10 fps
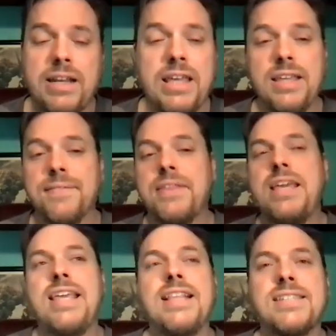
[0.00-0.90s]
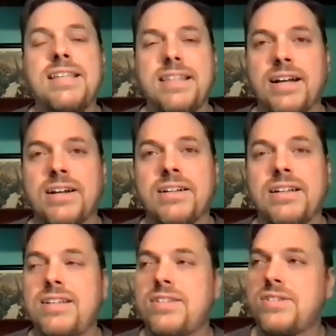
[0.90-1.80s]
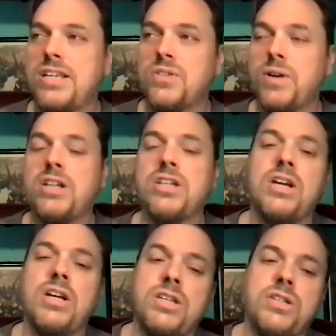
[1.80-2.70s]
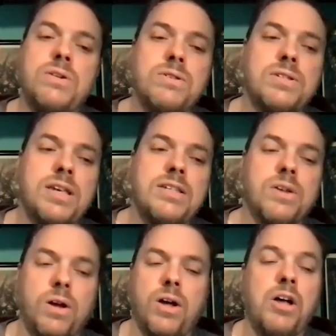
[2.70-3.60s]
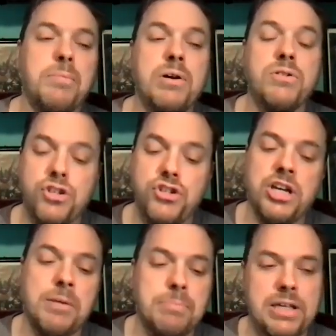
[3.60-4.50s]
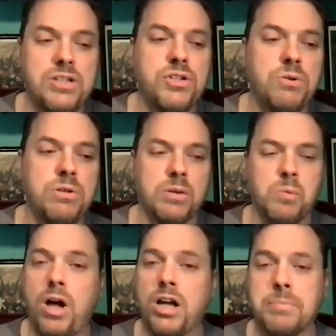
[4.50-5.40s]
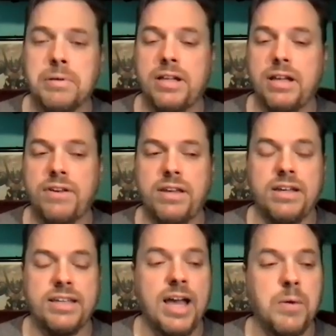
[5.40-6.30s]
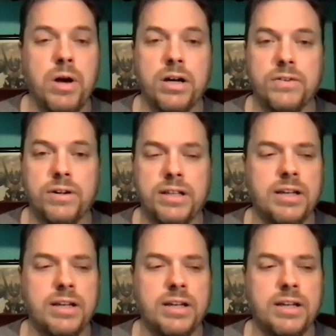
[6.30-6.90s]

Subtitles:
He gets in there, sneaks around, uses his alt mode to jump into the Walkman of a guy walking around